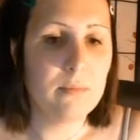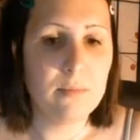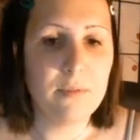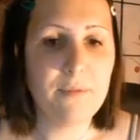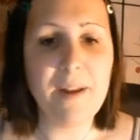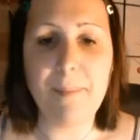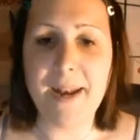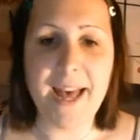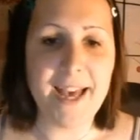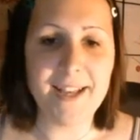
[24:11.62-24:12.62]
Flipping
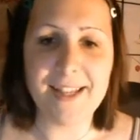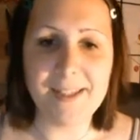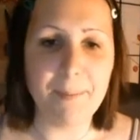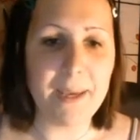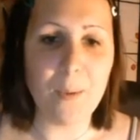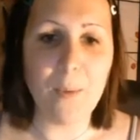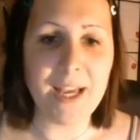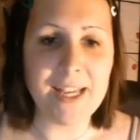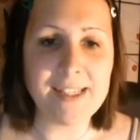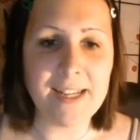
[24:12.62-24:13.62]
heck, that's a big
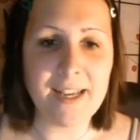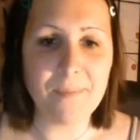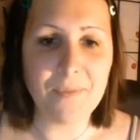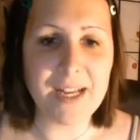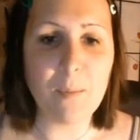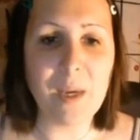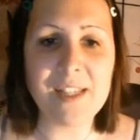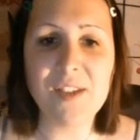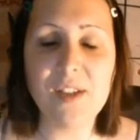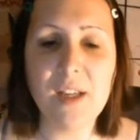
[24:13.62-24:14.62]
wing, isn't it? That
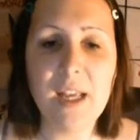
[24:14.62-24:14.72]
wing's.